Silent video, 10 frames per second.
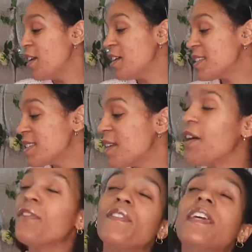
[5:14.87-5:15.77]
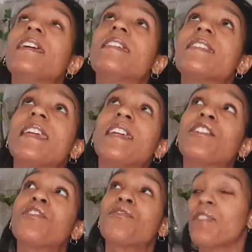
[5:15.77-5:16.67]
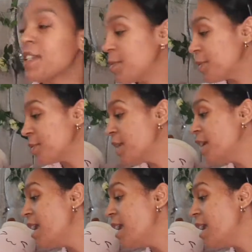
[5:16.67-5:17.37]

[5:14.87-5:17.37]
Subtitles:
her stuff is incredible.